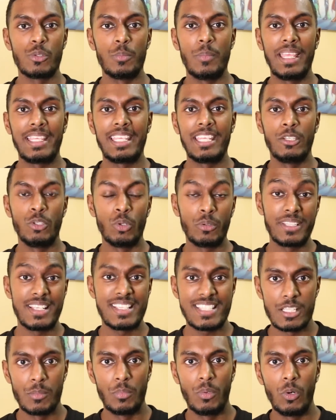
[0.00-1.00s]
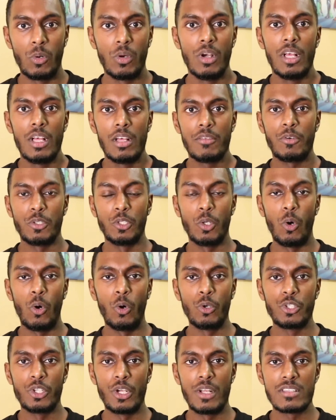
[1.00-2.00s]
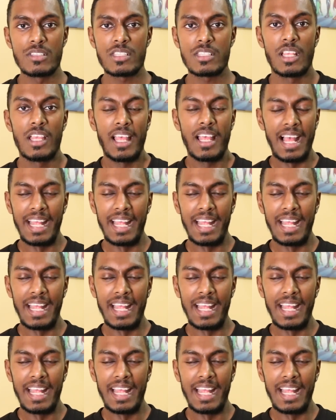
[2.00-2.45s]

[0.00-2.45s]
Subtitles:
to make it noticeable for the audience.